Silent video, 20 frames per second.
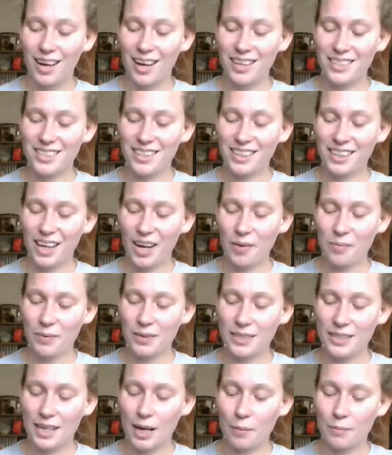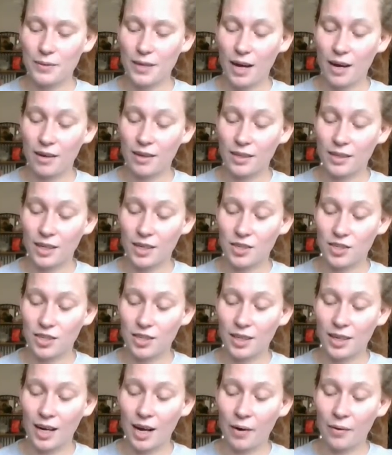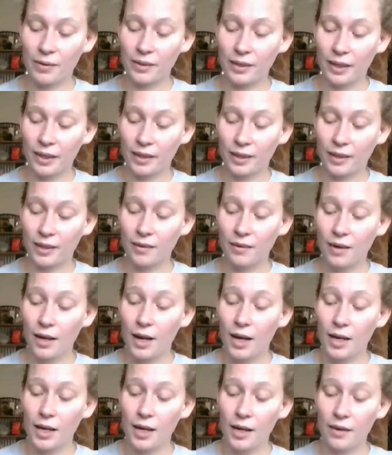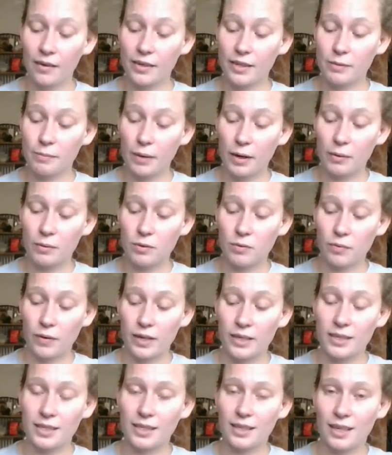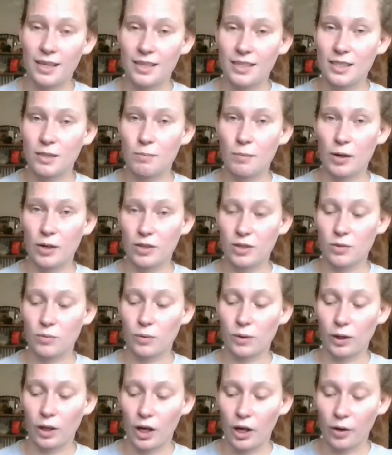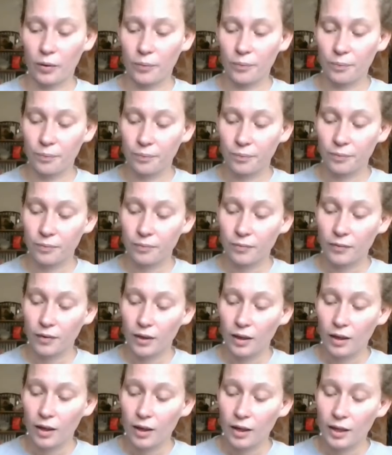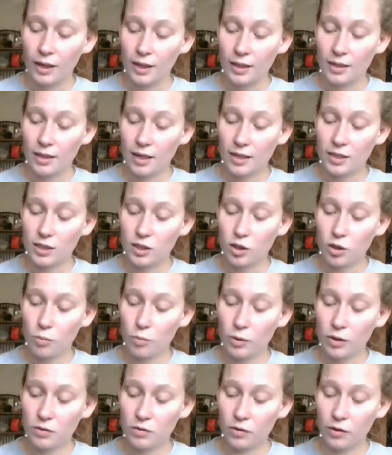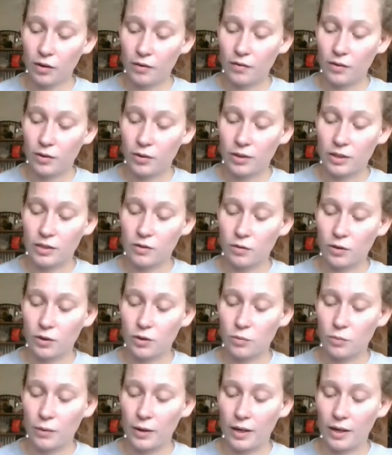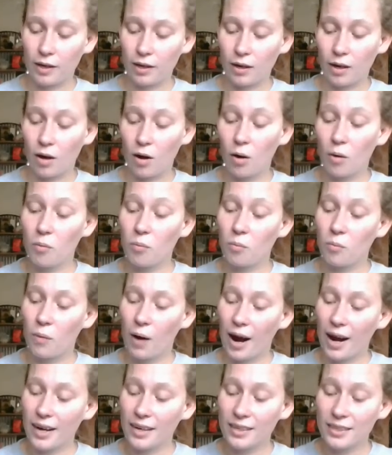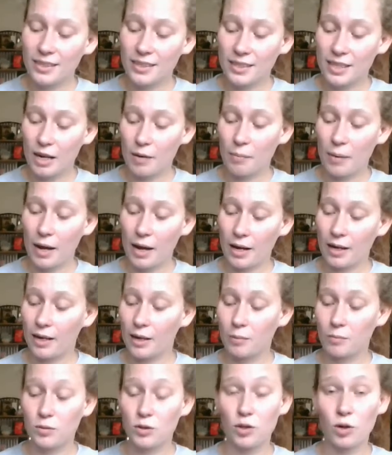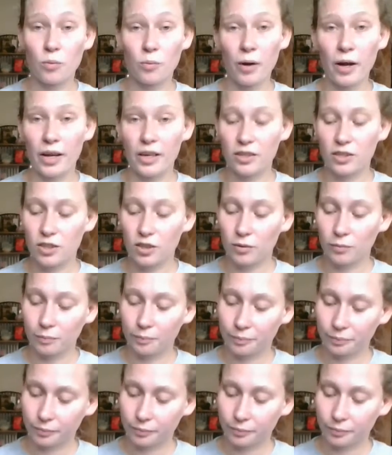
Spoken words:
As they climbed the steps out of the dungeon an hour later, Harry's mind was racing and his spirits were low. He'd lost 2 points for Gryffindor in his first week. Why did Snape hate him so much?